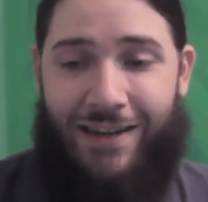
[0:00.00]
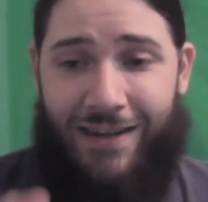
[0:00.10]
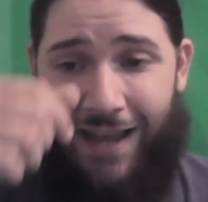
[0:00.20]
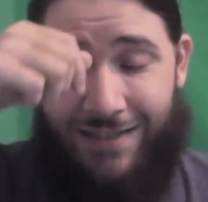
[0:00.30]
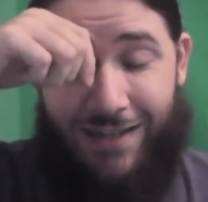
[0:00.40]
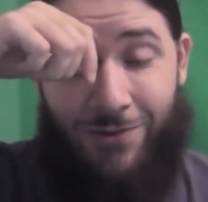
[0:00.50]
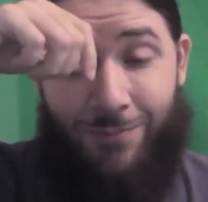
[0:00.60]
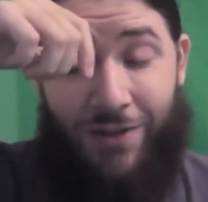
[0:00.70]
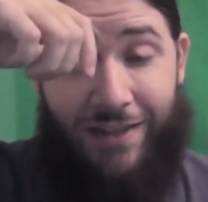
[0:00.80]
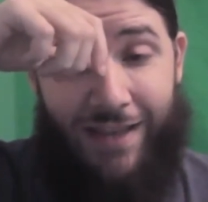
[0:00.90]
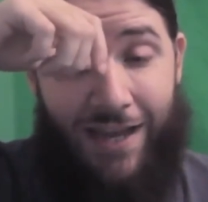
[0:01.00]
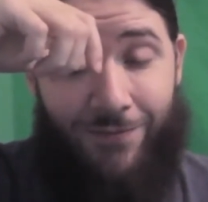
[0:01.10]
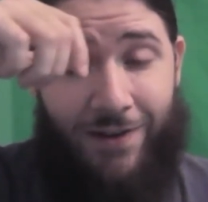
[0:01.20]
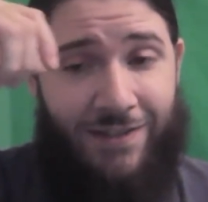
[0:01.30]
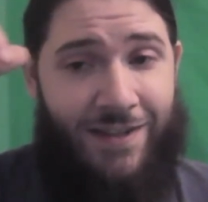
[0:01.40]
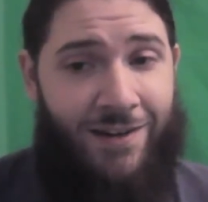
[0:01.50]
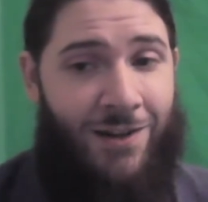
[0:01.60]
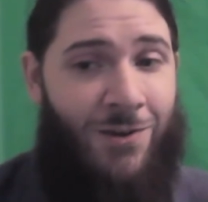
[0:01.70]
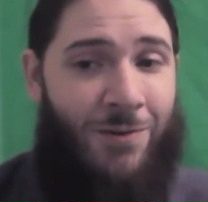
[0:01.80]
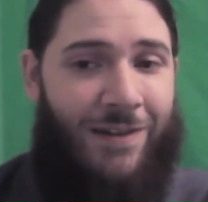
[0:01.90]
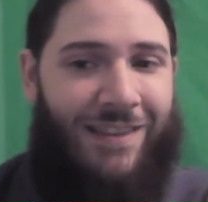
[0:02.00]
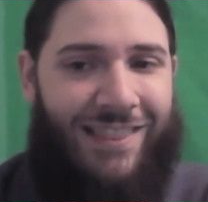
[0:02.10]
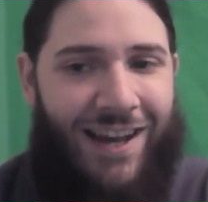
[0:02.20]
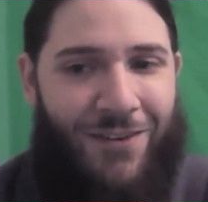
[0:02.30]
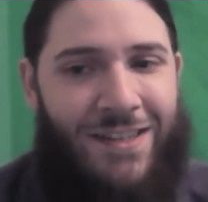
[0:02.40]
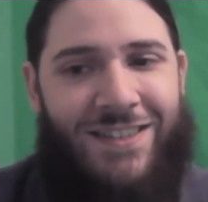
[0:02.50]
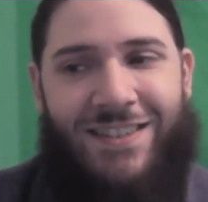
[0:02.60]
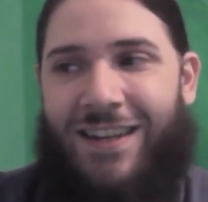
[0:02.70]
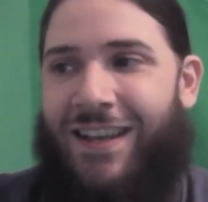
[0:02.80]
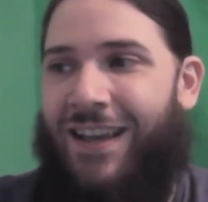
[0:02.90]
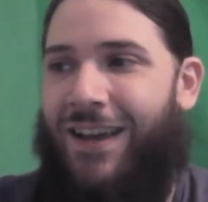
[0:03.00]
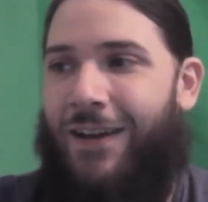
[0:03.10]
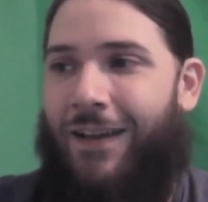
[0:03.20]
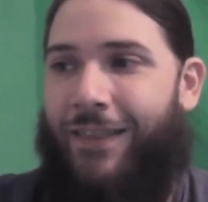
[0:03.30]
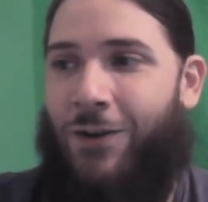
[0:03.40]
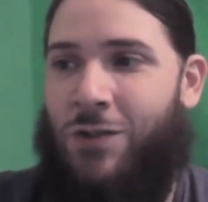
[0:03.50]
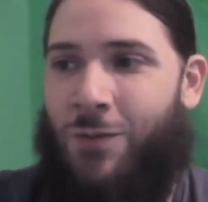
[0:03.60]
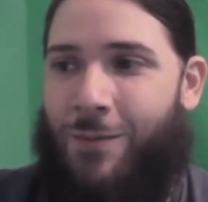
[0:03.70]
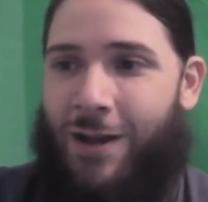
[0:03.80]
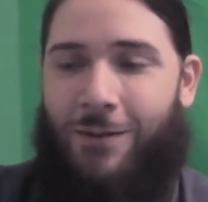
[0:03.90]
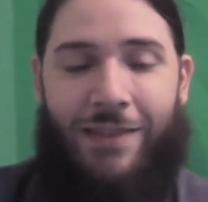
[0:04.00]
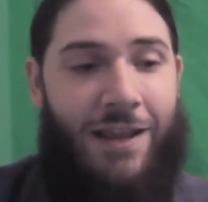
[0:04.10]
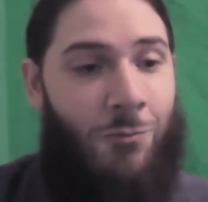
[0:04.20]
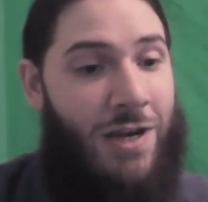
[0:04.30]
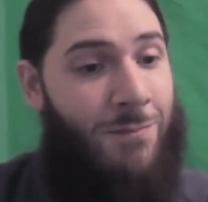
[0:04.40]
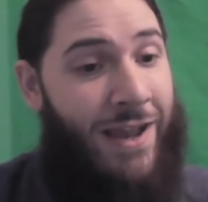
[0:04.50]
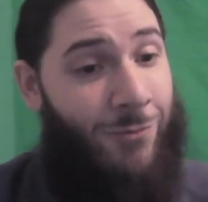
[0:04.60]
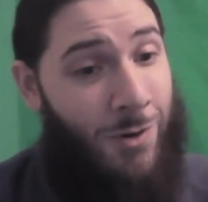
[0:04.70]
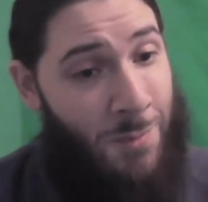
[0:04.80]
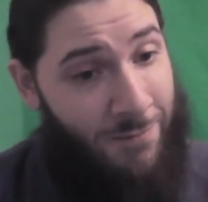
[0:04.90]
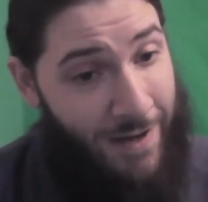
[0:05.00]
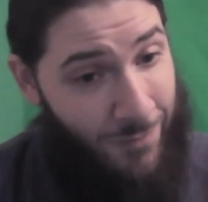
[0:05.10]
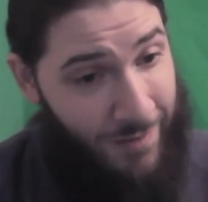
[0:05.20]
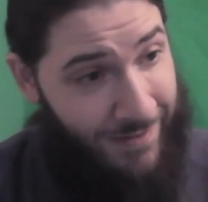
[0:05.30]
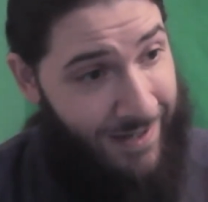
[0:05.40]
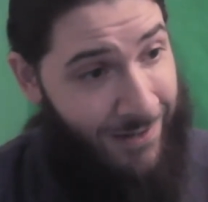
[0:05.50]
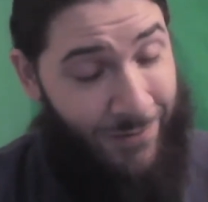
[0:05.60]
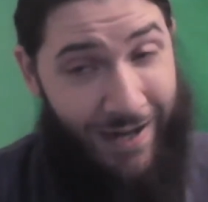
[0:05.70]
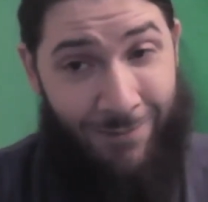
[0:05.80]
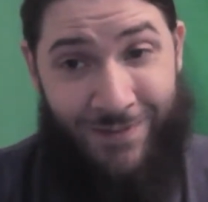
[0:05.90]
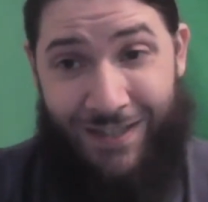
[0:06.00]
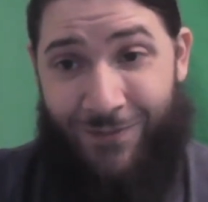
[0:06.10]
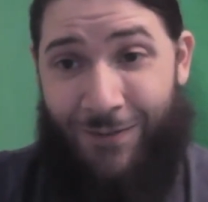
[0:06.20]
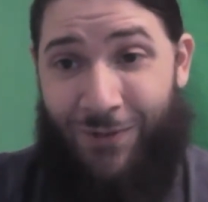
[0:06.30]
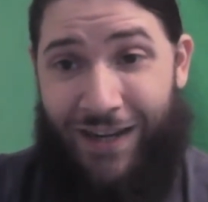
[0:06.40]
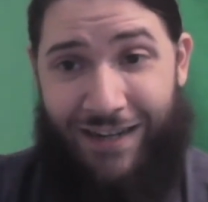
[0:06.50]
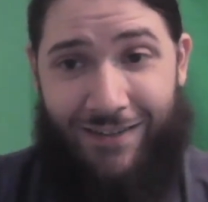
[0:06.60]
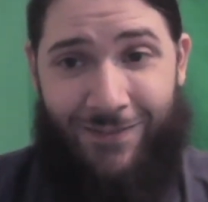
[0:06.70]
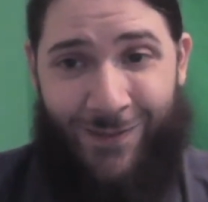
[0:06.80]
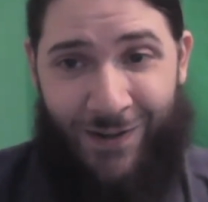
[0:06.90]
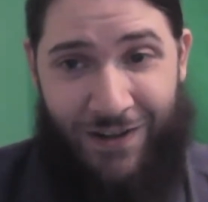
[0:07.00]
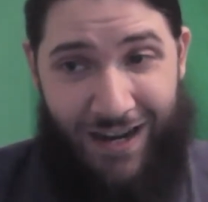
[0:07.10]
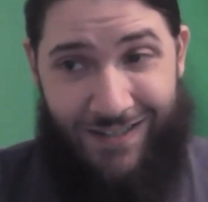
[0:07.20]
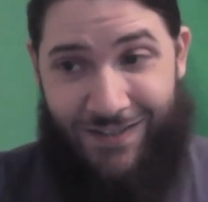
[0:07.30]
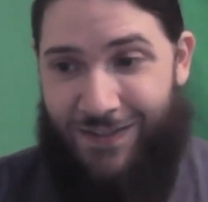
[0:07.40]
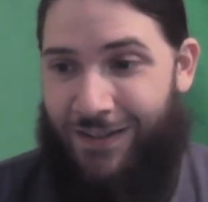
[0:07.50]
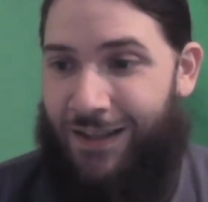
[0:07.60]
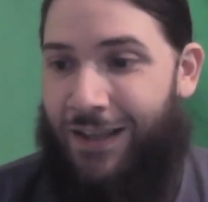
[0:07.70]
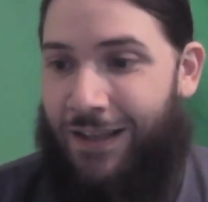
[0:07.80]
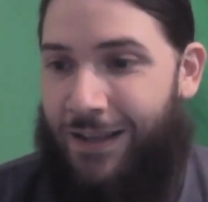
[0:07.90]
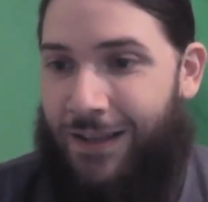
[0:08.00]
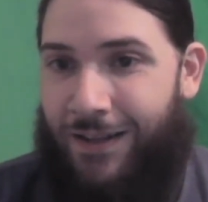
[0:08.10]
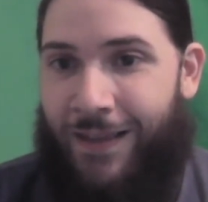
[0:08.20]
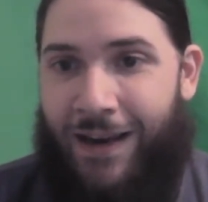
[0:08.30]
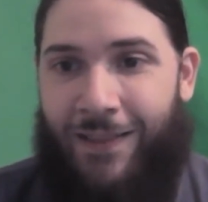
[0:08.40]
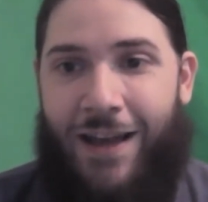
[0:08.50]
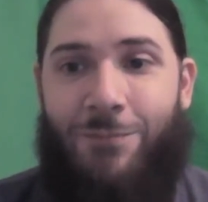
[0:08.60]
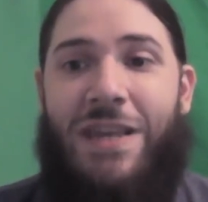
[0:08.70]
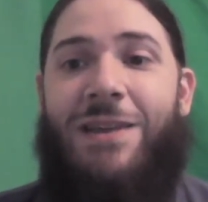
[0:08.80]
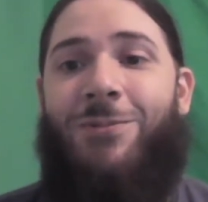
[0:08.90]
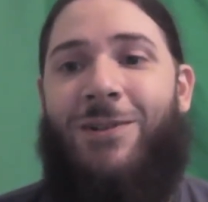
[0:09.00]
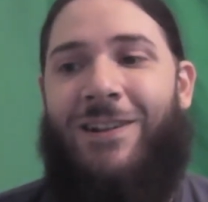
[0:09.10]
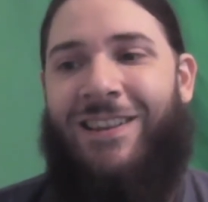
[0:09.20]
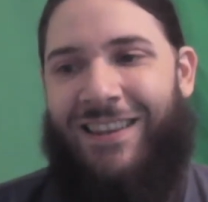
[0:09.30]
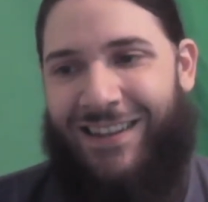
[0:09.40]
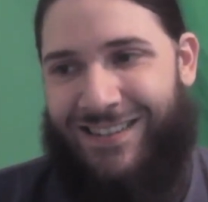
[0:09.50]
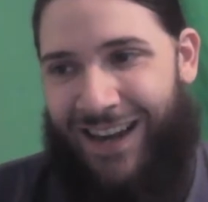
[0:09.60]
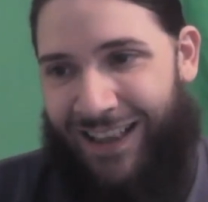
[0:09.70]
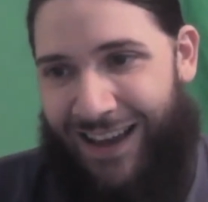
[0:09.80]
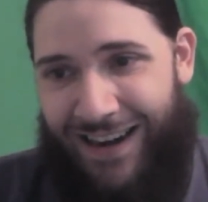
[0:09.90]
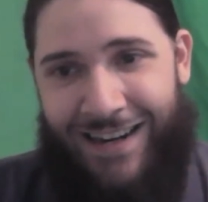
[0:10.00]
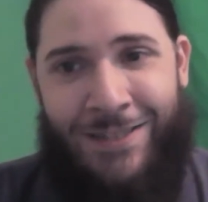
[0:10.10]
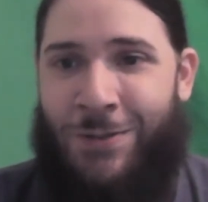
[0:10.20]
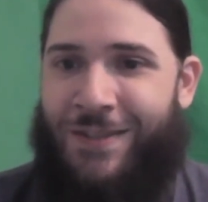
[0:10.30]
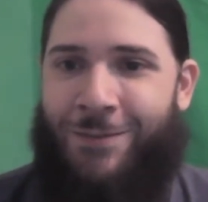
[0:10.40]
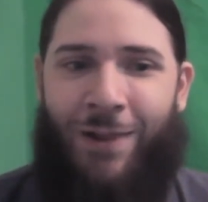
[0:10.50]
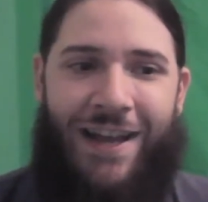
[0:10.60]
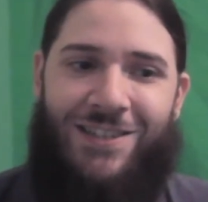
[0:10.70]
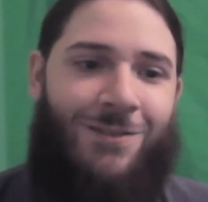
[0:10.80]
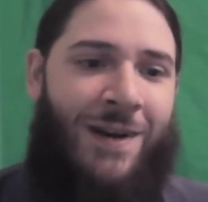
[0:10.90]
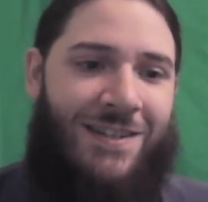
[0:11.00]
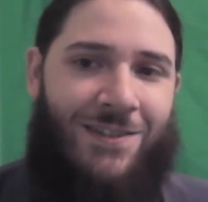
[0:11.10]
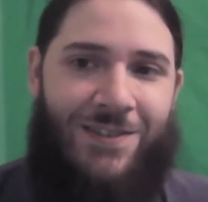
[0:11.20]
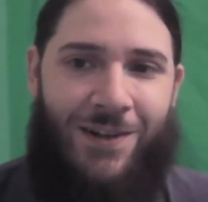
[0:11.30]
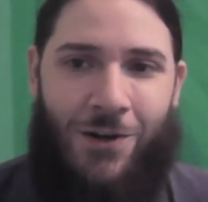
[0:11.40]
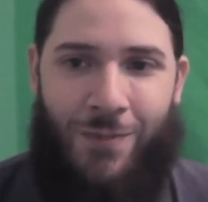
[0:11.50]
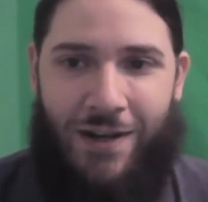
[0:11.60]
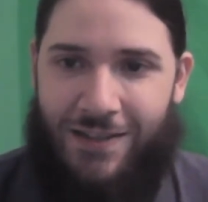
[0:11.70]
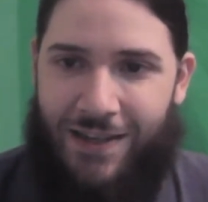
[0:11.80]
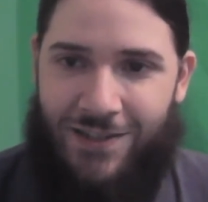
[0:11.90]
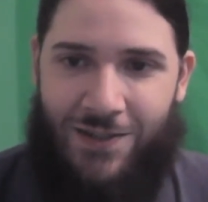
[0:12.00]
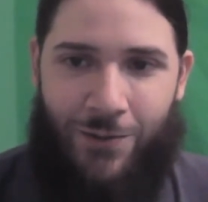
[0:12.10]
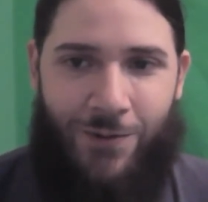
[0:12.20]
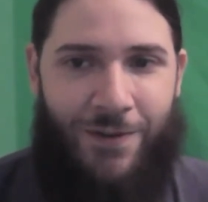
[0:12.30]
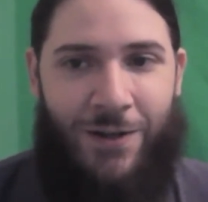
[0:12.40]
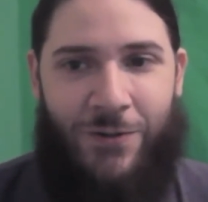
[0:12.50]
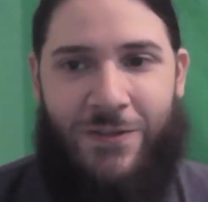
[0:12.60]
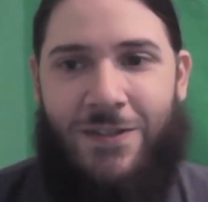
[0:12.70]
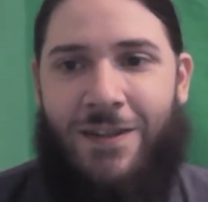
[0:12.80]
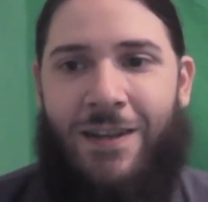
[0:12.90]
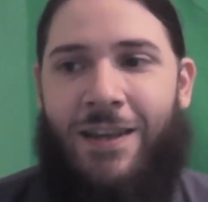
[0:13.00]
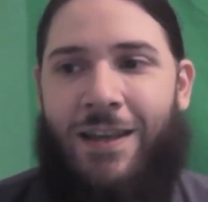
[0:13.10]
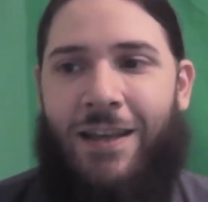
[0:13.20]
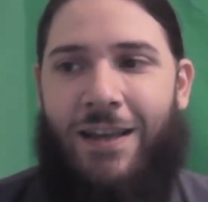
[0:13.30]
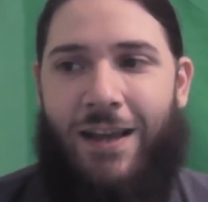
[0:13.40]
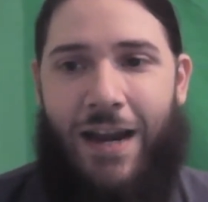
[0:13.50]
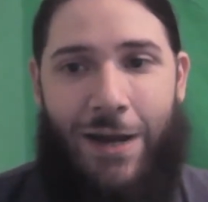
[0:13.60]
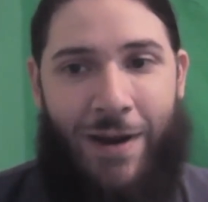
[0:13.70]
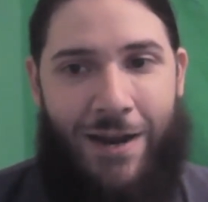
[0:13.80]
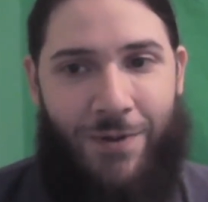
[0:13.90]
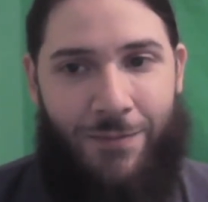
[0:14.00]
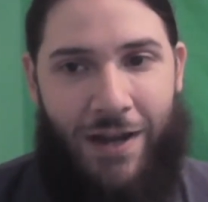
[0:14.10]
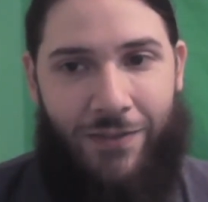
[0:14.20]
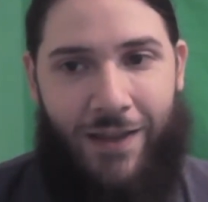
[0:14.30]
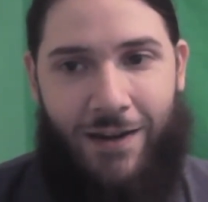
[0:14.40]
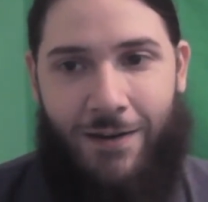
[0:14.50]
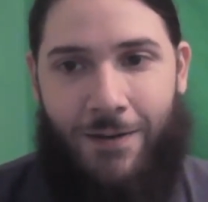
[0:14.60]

Has anyone played that for Nintendo? That was one of they remade one of my favorite Nintendo games, and I'm gonna play it for you guys. Not a lot of people, there's not a lot of interest in Blaster Master Zero, but it gets good reviews, and I'm happy about that.